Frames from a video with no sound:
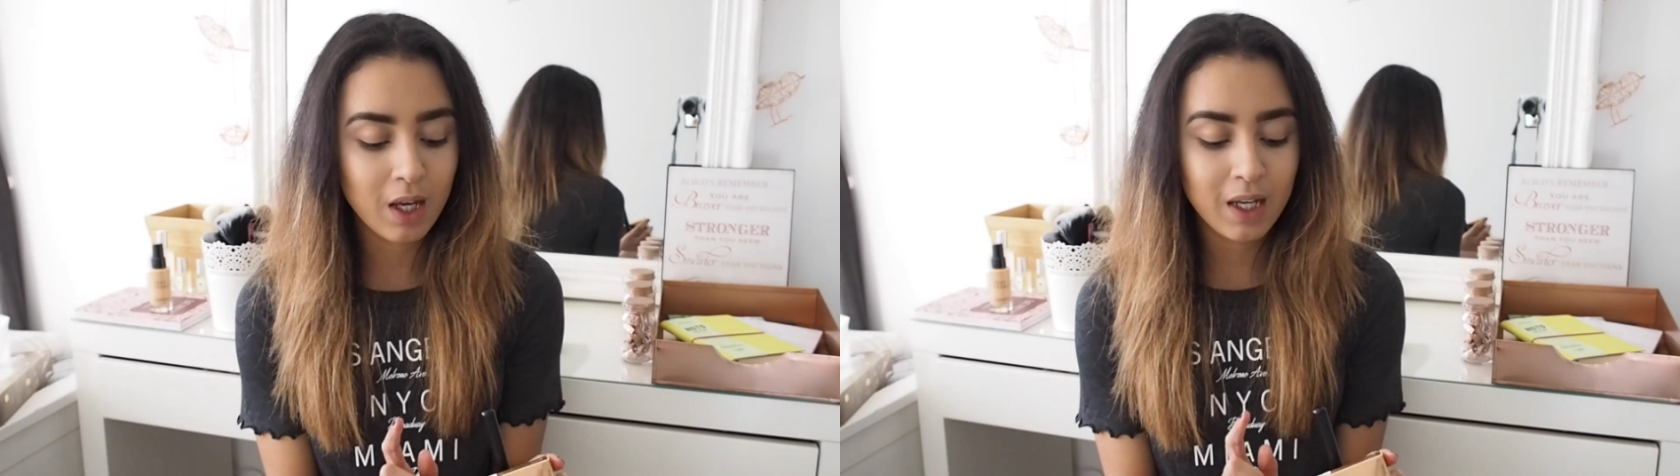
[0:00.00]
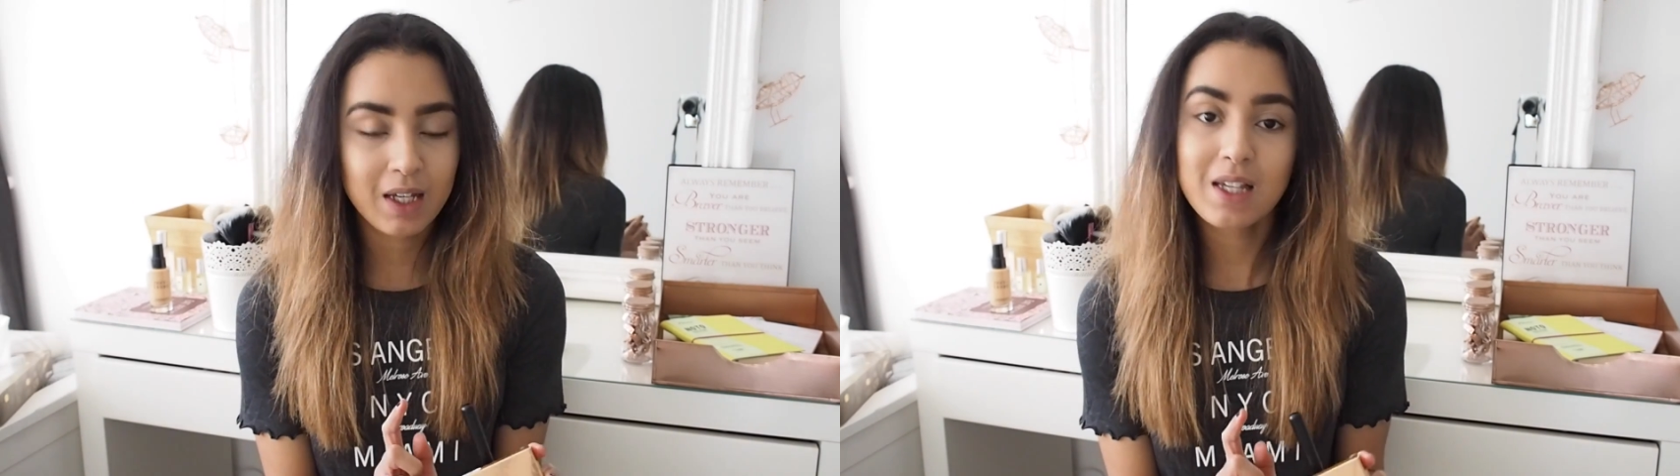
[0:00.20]

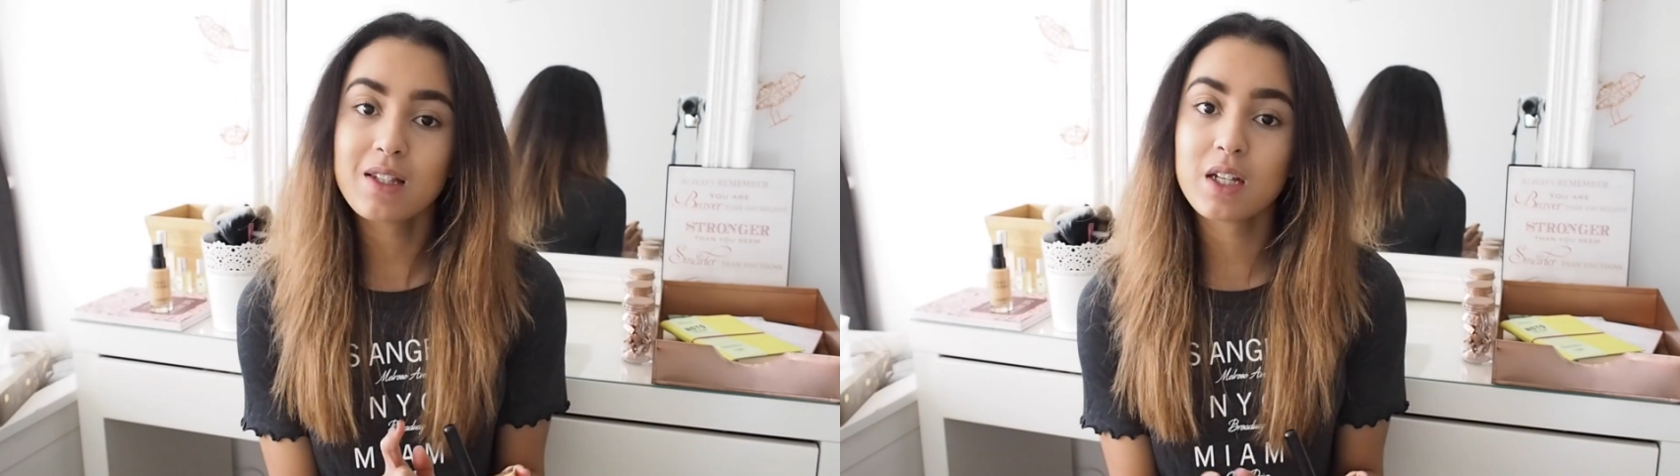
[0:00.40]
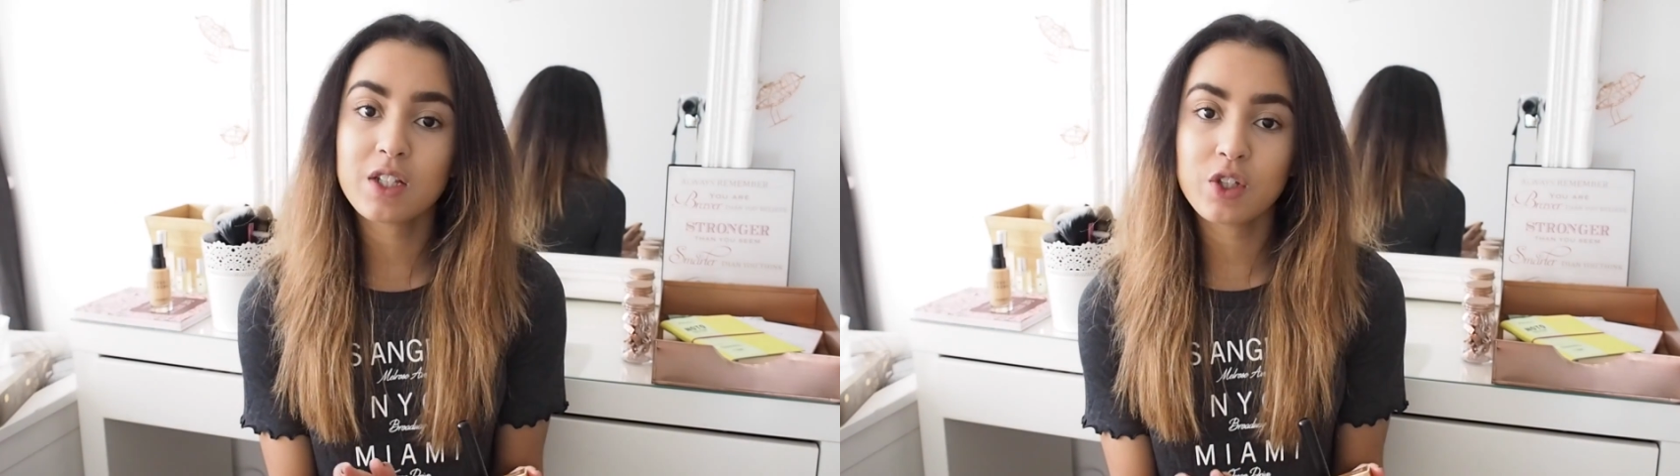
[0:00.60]
It is
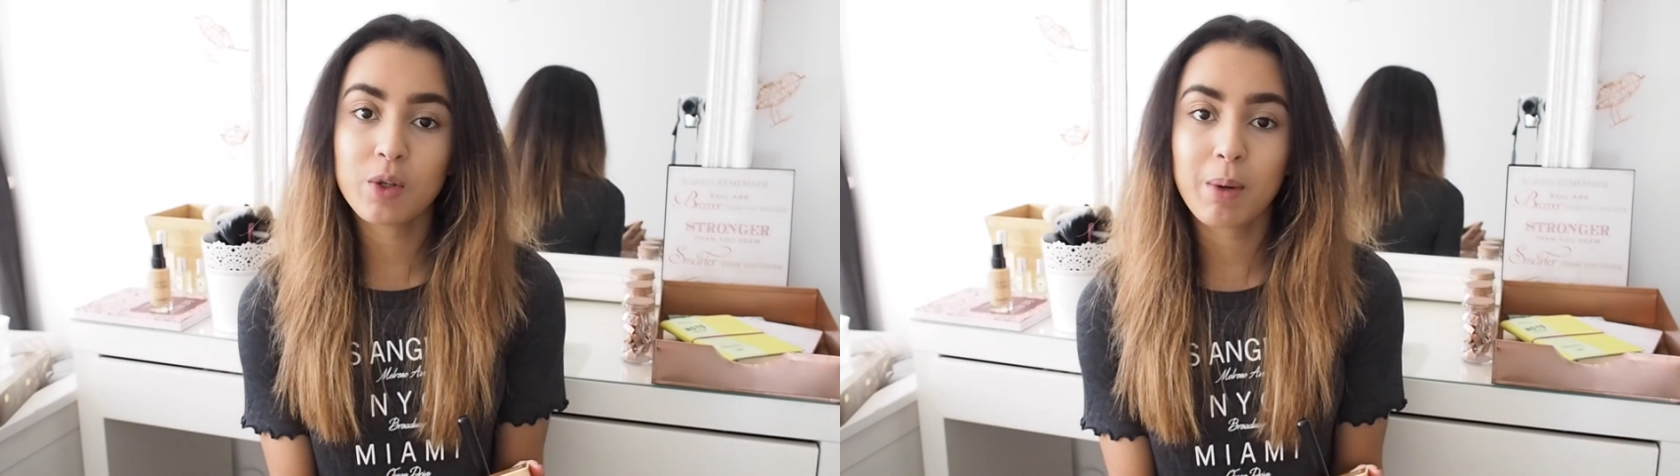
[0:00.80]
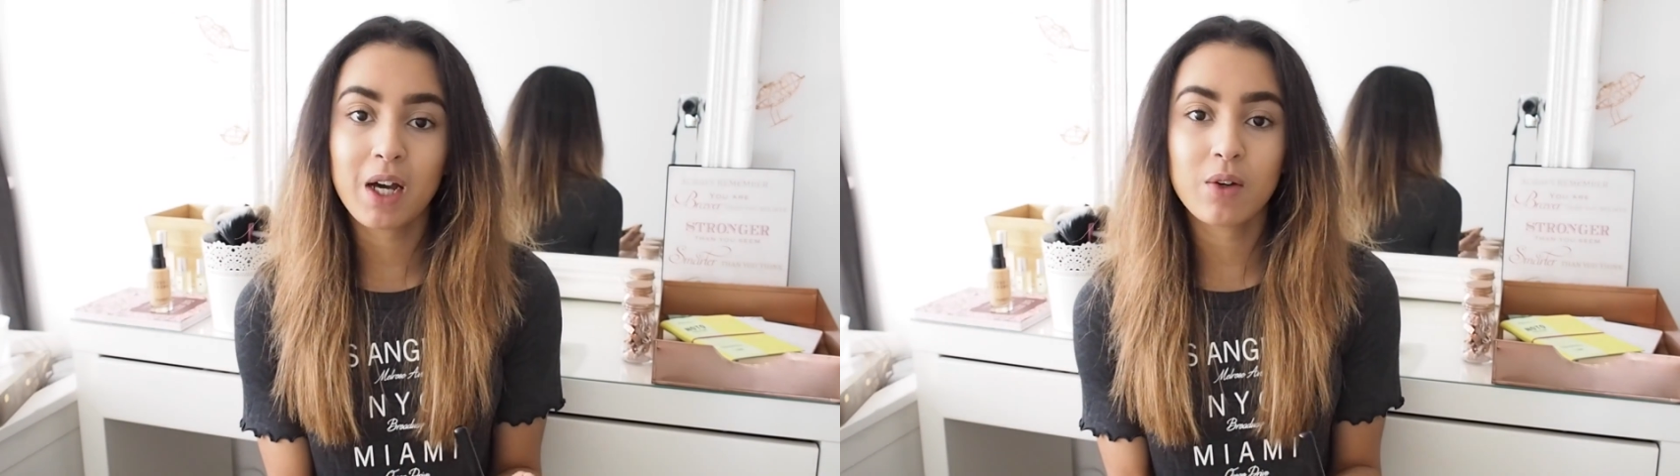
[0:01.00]

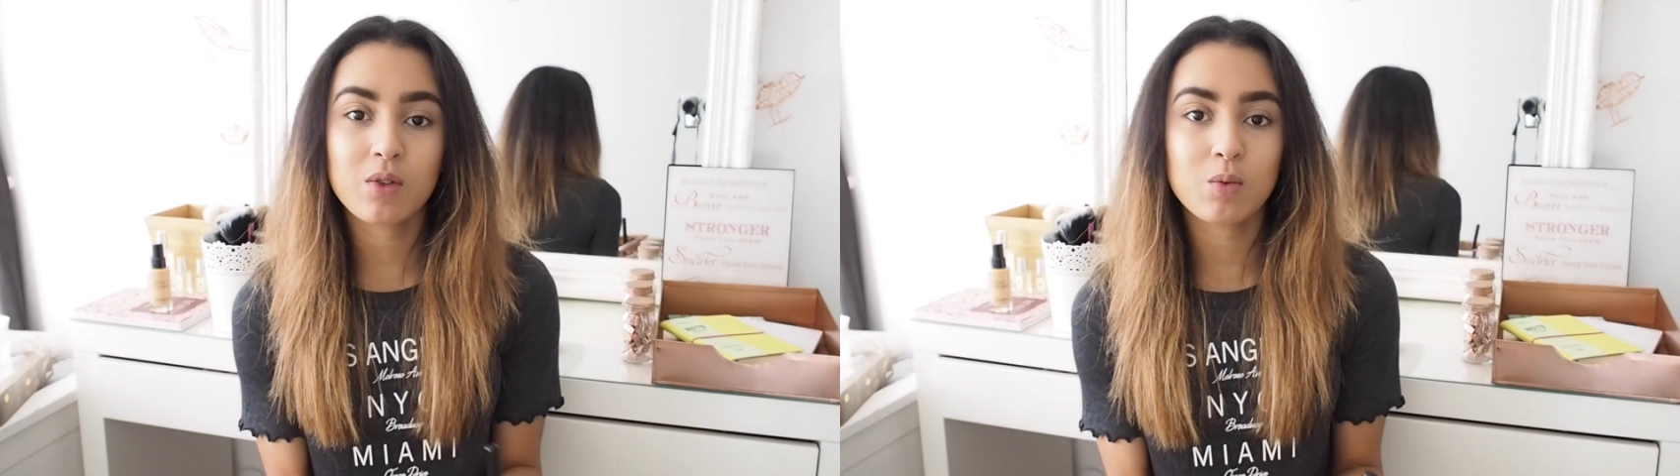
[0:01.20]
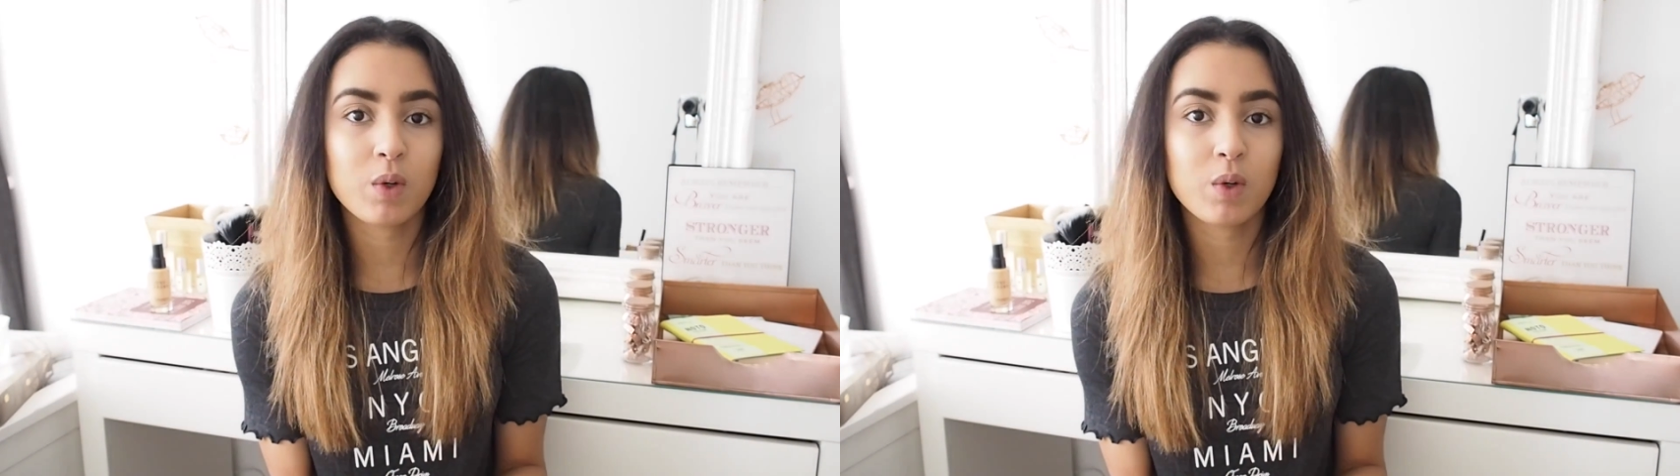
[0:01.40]
£32,